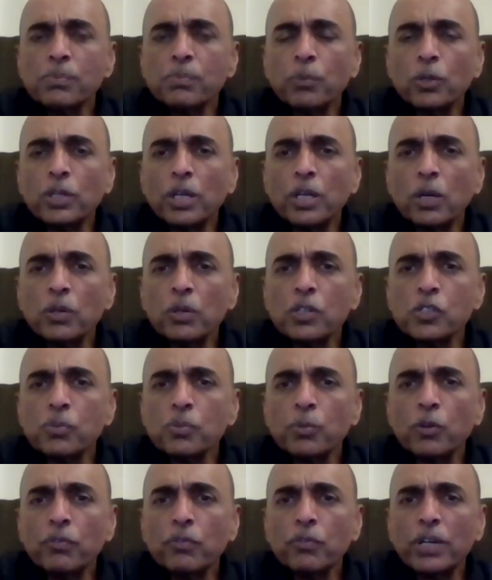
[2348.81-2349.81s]
put down his
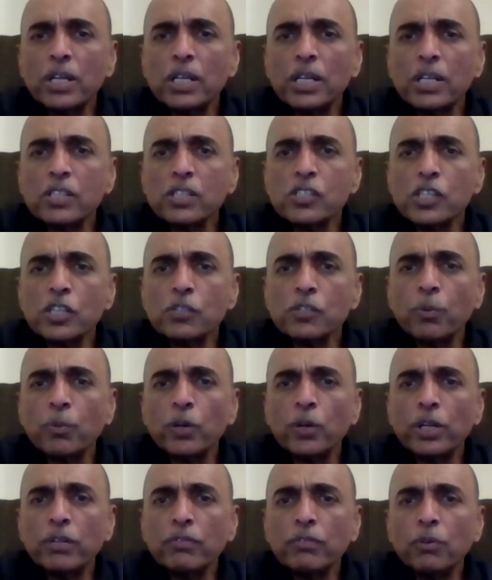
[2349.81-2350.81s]
profile,
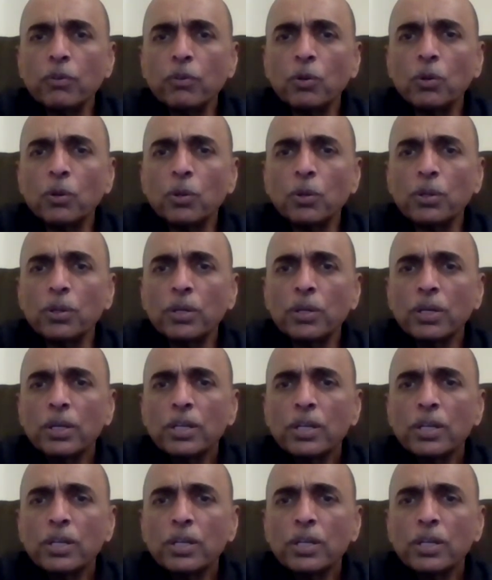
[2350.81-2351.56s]
6.4